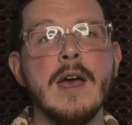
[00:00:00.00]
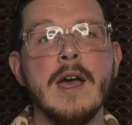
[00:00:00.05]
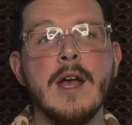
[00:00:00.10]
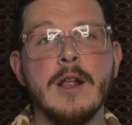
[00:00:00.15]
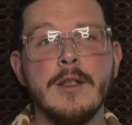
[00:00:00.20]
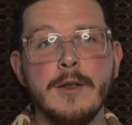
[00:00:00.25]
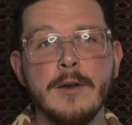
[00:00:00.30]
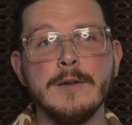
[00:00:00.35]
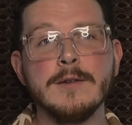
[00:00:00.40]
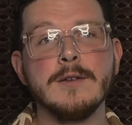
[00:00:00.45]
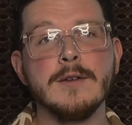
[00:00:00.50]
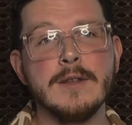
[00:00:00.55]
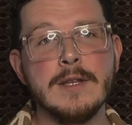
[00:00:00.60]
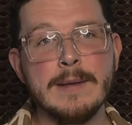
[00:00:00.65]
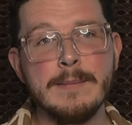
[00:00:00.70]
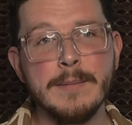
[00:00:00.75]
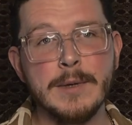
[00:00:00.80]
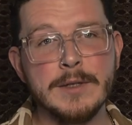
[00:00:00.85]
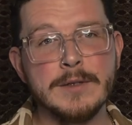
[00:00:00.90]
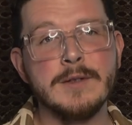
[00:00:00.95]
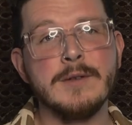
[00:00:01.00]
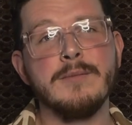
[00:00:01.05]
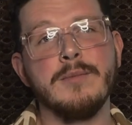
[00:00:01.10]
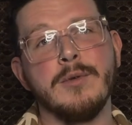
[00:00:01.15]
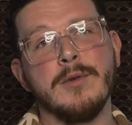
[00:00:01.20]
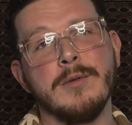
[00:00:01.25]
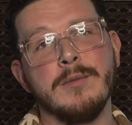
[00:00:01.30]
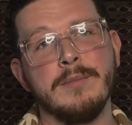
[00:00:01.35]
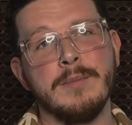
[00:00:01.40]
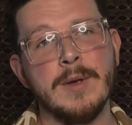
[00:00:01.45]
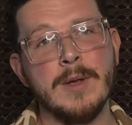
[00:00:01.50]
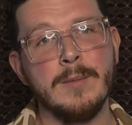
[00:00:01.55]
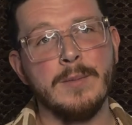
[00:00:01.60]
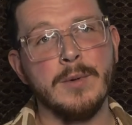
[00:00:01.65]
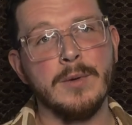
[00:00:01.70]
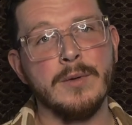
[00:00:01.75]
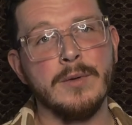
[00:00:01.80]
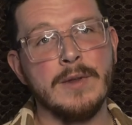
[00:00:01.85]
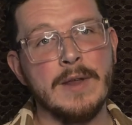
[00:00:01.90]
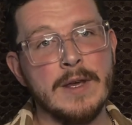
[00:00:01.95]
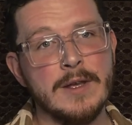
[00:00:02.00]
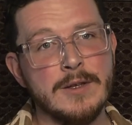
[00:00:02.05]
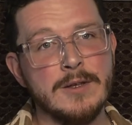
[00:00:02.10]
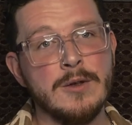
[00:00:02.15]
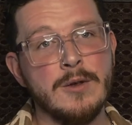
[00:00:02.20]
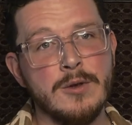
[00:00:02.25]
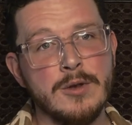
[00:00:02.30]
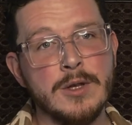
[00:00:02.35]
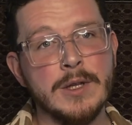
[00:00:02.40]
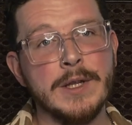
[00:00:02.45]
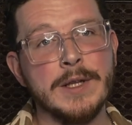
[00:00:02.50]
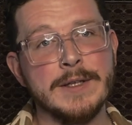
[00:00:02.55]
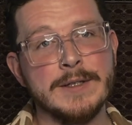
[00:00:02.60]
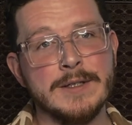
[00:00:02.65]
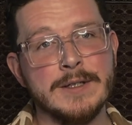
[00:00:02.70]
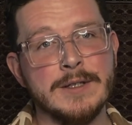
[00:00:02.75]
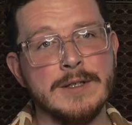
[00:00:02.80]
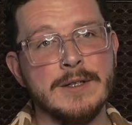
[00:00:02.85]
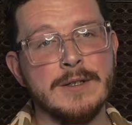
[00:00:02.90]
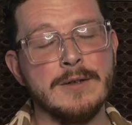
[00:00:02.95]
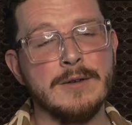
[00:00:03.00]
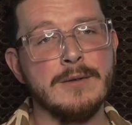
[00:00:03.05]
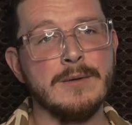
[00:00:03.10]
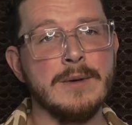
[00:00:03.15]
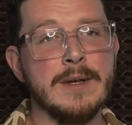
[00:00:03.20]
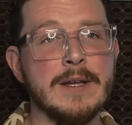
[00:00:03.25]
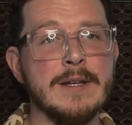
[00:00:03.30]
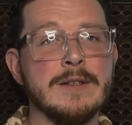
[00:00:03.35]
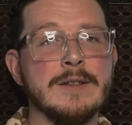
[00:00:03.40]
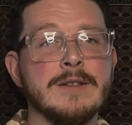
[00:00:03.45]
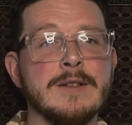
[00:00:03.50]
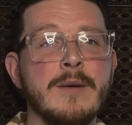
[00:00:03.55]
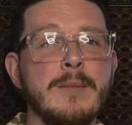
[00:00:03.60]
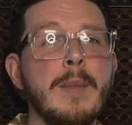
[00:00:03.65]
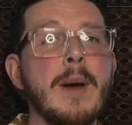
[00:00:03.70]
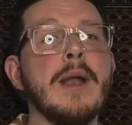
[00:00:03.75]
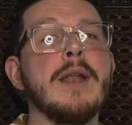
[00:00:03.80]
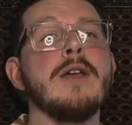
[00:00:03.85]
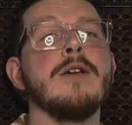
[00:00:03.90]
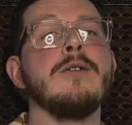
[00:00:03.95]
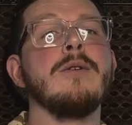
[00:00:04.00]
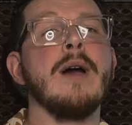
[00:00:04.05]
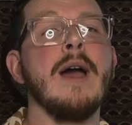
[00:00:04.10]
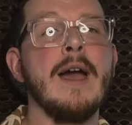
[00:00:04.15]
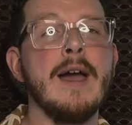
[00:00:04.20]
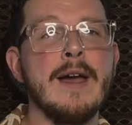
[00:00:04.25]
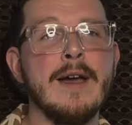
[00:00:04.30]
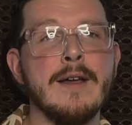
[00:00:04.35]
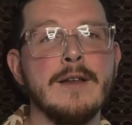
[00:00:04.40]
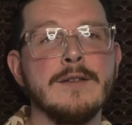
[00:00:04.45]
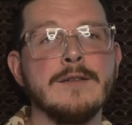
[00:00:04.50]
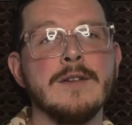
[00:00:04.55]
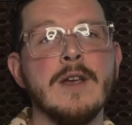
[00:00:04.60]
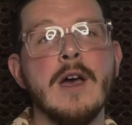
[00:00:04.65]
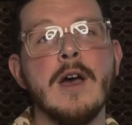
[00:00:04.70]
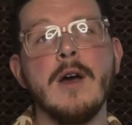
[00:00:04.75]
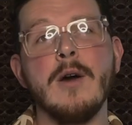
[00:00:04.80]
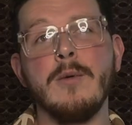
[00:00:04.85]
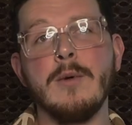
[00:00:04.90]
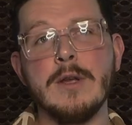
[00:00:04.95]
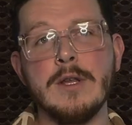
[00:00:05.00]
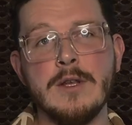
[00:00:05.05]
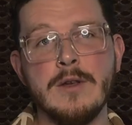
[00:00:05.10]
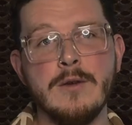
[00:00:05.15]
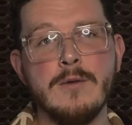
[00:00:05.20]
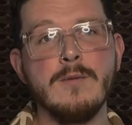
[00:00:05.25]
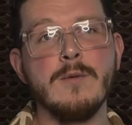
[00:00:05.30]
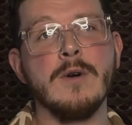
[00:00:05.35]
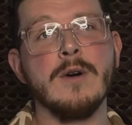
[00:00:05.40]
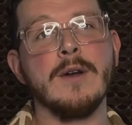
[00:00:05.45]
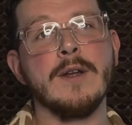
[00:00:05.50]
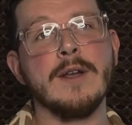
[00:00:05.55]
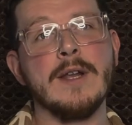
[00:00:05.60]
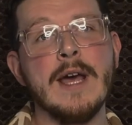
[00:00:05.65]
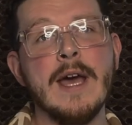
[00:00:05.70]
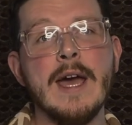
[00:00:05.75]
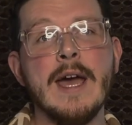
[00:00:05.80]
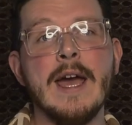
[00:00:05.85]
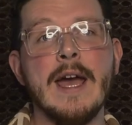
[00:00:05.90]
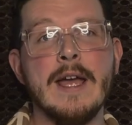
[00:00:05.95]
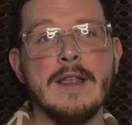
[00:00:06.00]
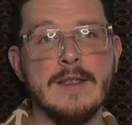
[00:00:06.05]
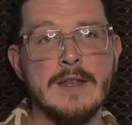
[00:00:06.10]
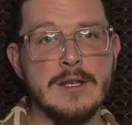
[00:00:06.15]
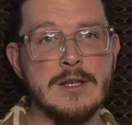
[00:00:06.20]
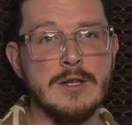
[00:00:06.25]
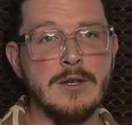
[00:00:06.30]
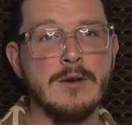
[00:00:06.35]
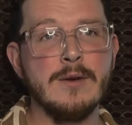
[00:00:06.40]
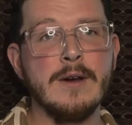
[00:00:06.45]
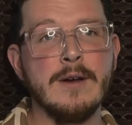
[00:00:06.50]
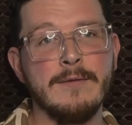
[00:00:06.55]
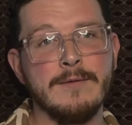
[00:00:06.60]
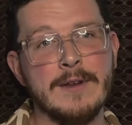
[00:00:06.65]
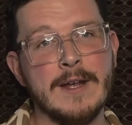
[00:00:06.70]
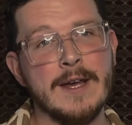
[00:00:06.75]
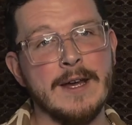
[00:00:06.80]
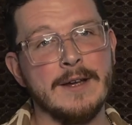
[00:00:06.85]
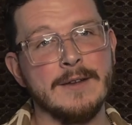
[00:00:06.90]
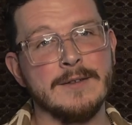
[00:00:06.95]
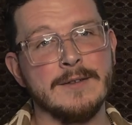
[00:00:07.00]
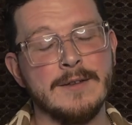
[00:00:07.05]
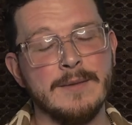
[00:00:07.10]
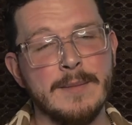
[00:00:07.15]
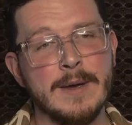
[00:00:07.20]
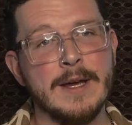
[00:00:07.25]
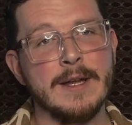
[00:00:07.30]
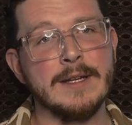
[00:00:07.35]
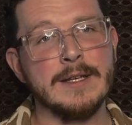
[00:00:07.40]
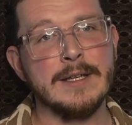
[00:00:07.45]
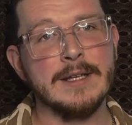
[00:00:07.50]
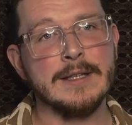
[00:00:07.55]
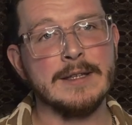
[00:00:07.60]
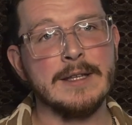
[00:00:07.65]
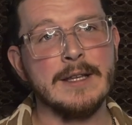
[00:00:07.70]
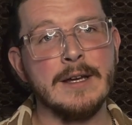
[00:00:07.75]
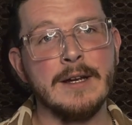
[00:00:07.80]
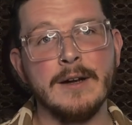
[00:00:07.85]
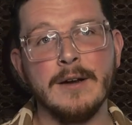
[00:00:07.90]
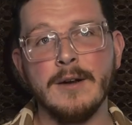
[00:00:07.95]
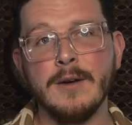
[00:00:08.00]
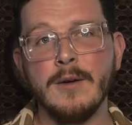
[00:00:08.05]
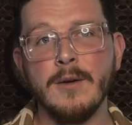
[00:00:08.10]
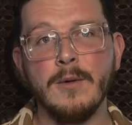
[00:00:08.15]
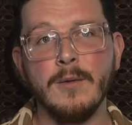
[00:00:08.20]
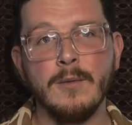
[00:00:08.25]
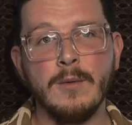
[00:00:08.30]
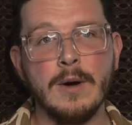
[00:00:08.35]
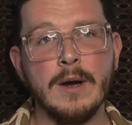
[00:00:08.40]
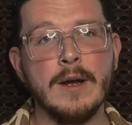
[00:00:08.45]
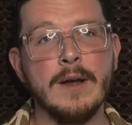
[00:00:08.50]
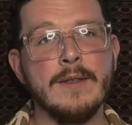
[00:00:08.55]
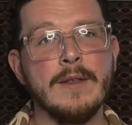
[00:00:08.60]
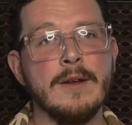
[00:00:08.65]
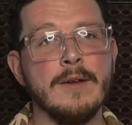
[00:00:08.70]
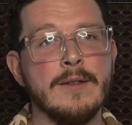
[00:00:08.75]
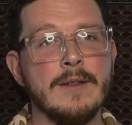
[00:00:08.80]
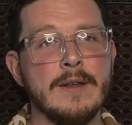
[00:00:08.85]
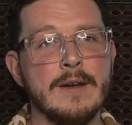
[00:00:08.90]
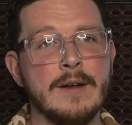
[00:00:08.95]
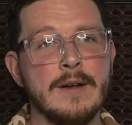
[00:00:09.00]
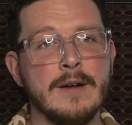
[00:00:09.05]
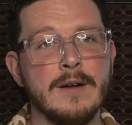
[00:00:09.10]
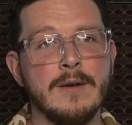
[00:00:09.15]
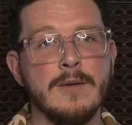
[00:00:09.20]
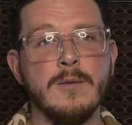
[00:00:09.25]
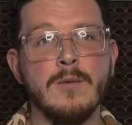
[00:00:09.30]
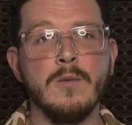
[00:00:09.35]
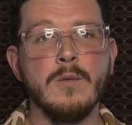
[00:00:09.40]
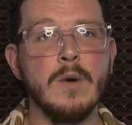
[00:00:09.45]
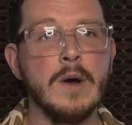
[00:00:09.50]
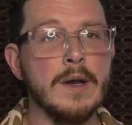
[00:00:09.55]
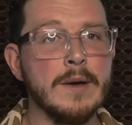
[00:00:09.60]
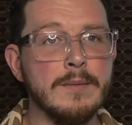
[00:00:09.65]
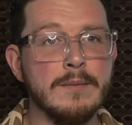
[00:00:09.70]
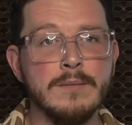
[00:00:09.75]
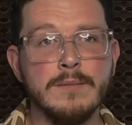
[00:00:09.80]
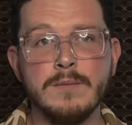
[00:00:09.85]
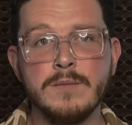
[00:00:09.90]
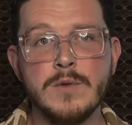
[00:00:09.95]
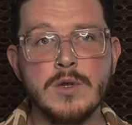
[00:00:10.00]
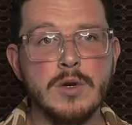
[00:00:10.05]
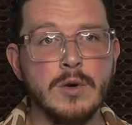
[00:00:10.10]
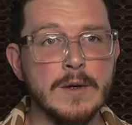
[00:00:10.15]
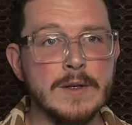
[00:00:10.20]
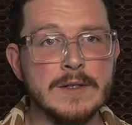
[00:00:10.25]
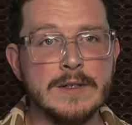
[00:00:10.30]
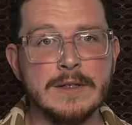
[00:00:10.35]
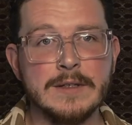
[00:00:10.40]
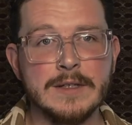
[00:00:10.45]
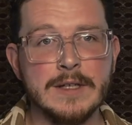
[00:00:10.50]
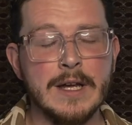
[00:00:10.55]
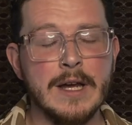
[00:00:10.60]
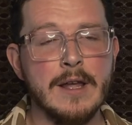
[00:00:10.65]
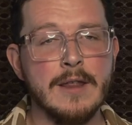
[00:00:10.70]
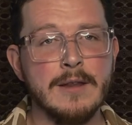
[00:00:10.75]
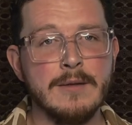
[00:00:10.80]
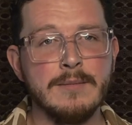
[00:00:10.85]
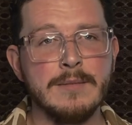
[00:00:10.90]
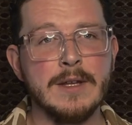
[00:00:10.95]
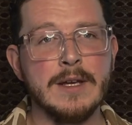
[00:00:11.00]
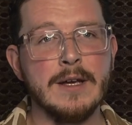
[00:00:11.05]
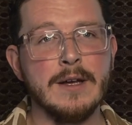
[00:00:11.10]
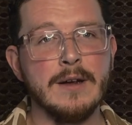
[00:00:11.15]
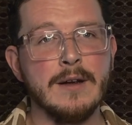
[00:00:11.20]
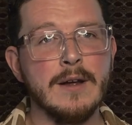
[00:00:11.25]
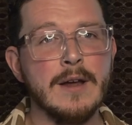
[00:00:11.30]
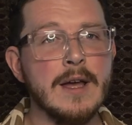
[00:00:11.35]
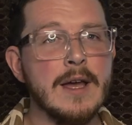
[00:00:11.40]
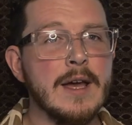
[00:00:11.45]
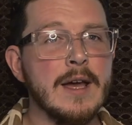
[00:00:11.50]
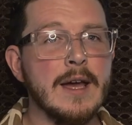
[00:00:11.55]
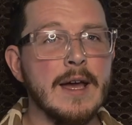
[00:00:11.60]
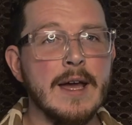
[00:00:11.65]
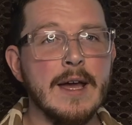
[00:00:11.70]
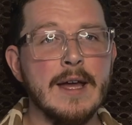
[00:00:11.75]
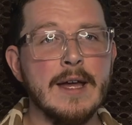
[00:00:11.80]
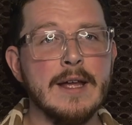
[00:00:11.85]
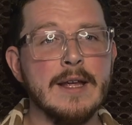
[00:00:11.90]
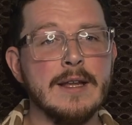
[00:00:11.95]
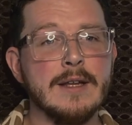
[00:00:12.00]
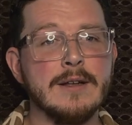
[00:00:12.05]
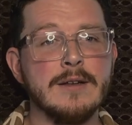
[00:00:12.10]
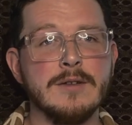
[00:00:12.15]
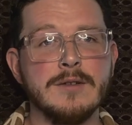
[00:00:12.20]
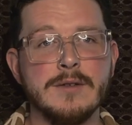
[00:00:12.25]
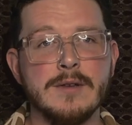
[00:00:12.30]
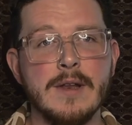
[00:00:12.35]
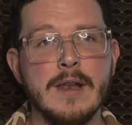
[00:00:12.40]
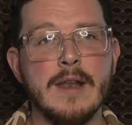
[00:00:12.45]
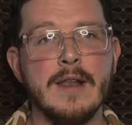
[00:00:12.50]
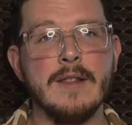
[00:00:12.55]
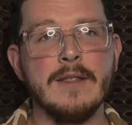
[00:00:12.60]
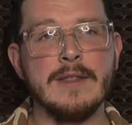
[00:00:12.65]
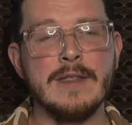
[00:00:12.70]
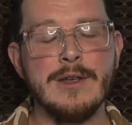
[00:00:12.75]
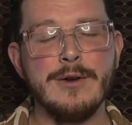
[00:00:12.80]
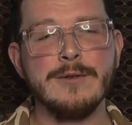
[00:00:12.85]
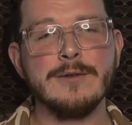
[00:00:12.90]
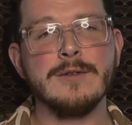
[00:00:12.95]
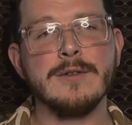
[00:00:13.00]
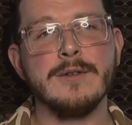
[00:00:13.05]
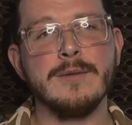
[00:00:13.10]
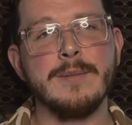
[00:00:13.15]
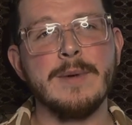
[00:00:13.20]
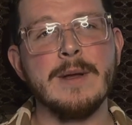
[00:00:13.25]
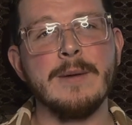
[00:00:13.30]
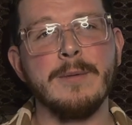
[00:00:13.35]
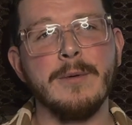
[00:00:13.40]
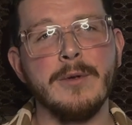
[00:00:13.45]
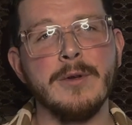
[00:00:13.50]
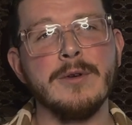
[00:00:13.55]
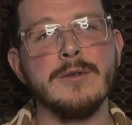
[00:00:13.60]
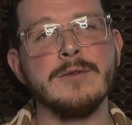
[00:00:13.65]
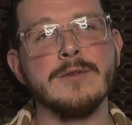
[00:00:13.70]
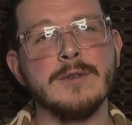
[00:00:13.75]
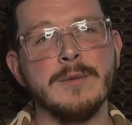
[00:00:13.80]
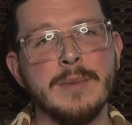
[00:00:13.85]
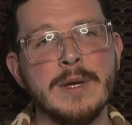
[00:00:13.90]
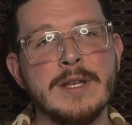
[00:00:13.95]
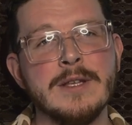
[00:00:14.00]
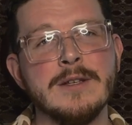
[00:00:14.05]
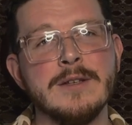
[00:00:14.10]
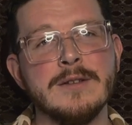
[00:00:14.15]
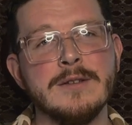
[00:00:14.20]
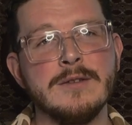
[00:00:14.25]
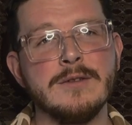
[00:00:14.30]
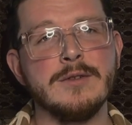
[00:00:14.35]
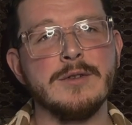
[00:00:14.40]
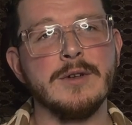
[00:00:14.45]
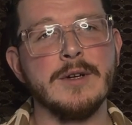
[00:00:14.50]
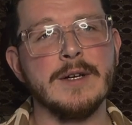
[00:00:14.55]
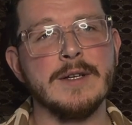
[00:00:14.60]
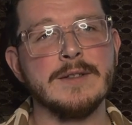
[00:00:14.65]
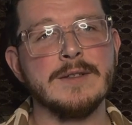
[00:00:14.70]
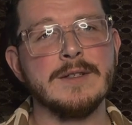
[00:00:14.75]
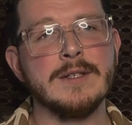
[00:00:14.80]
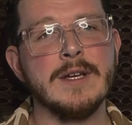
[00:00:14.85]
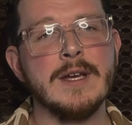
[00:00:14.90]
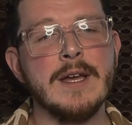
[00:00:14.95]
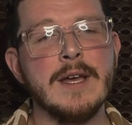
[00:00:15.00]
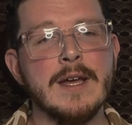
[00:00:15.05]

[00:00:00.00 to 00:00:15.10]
Those are the most important people that you should listen to, is somebody who has what you want, and then you have to ask them how to get there, why they're there, what choices got them there. And those are the people whose opinion you trust.